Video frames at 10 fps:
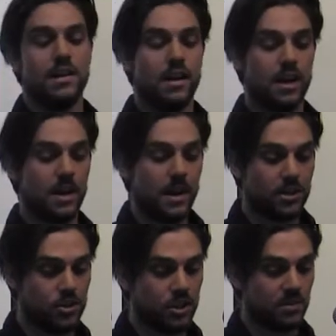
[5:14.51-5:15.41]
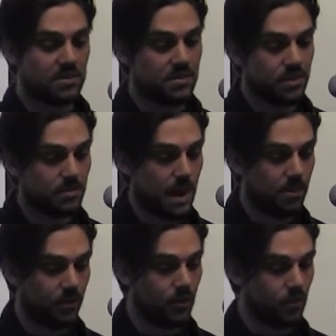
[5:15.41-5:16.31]
uh, actually you can see a map
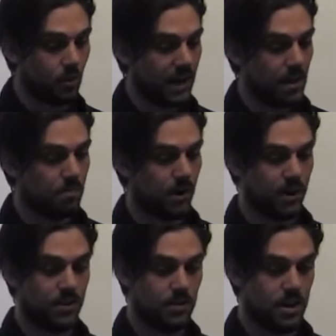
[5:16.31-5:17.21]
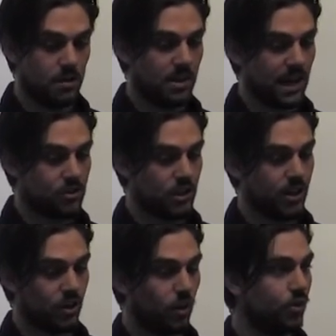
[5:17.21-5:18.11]
of the Roman Empire, but actually
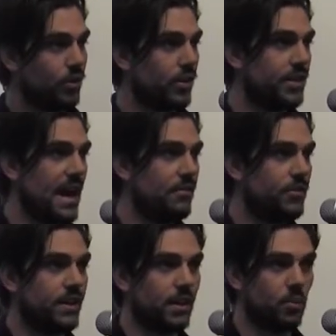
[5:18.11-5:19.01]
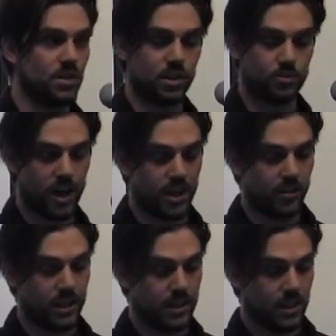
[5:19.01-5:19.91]
the whole North Africa was a
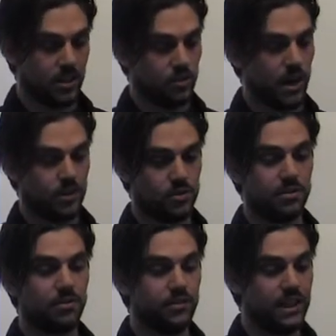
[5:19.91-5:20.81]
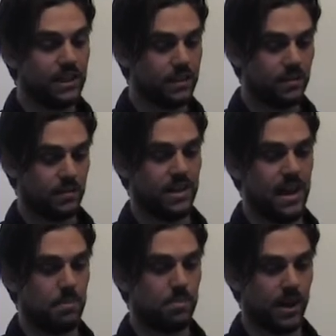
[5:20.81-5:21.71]
granary to actually feed
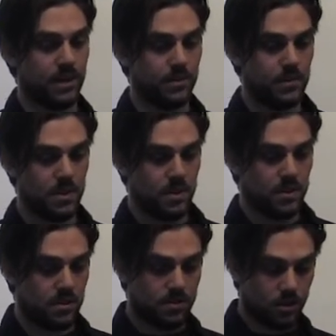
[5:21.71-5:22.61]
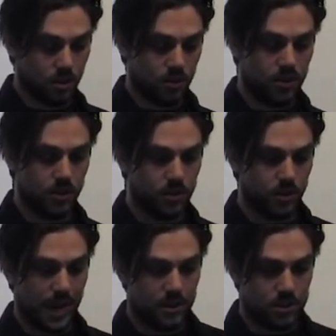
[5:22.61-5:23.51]
the empire. So the,
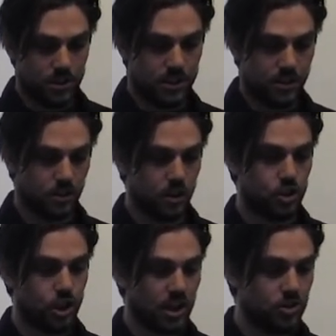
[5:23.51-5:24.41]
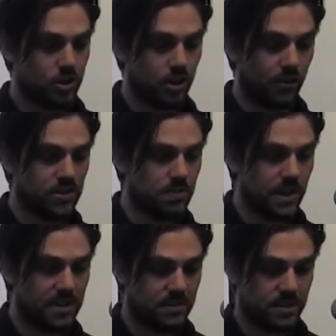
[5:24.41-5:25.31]
the actually the, the changing of
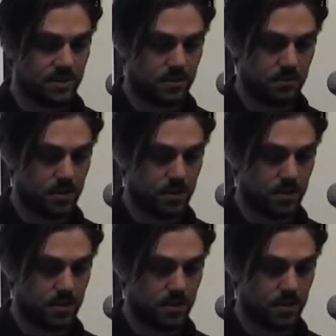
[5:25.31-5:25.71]
spaces